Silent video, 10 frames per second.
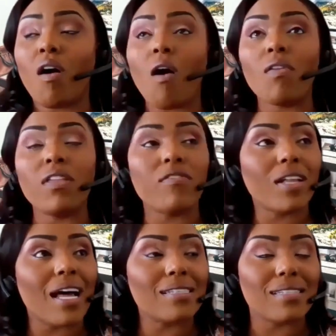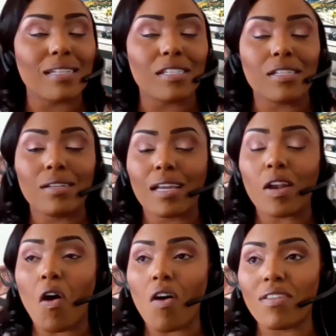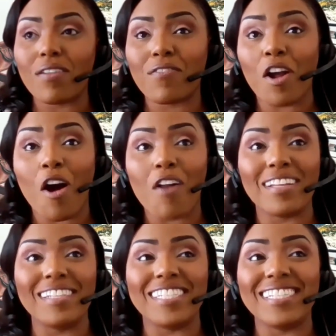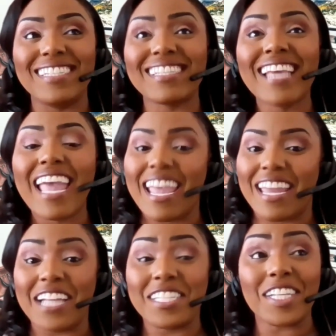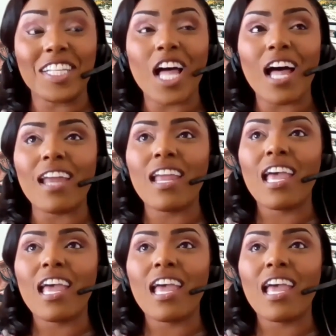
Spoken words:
all the different classes I took and all the different colleges, and I took a lot.